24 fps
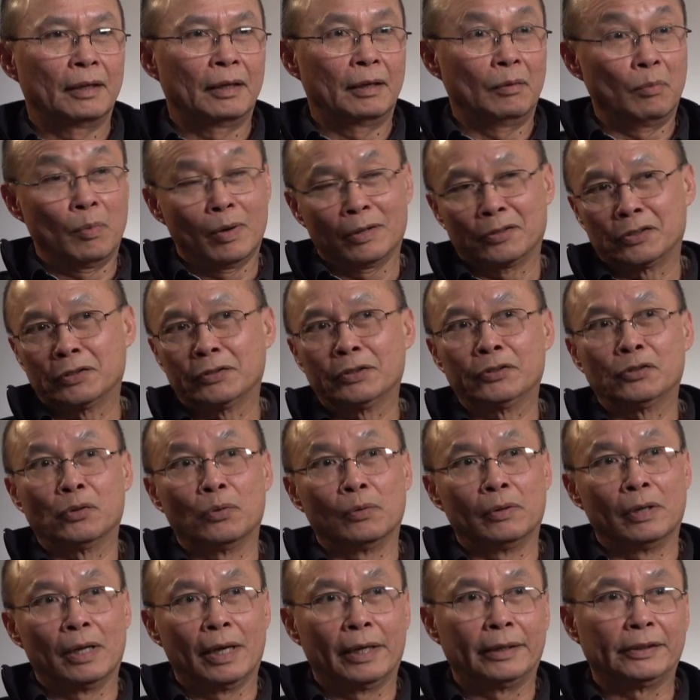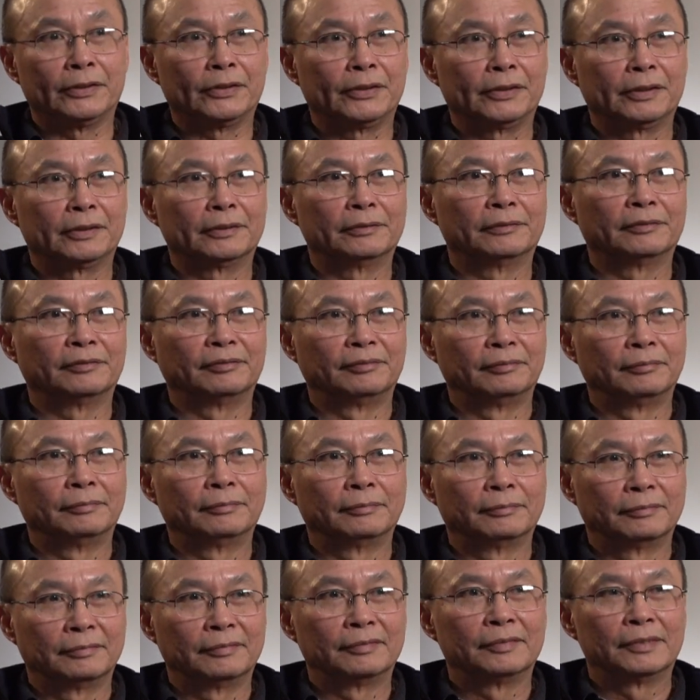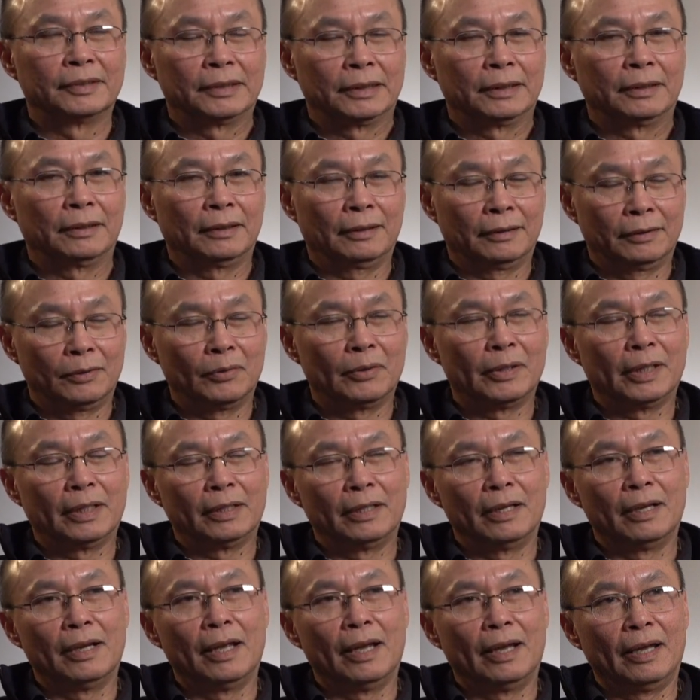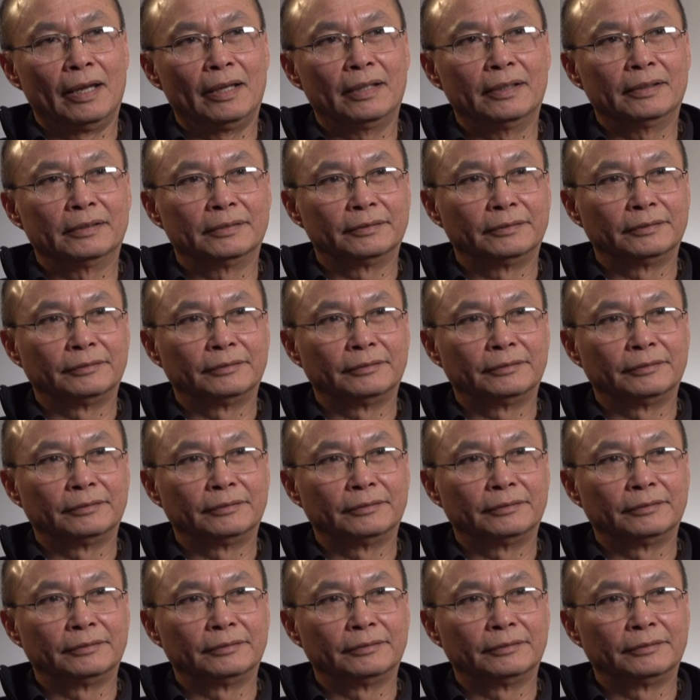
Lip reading: It was so nice during the day.